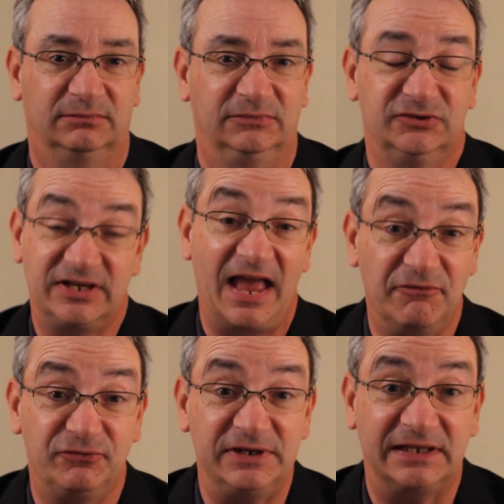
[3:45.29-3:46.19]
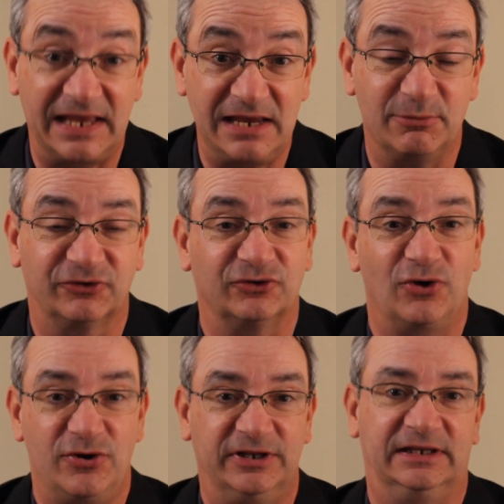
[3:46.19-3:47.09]
You see, every game is a
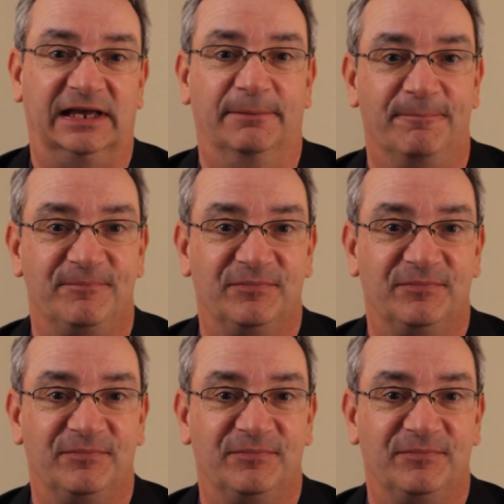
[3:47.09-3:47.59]
learning game.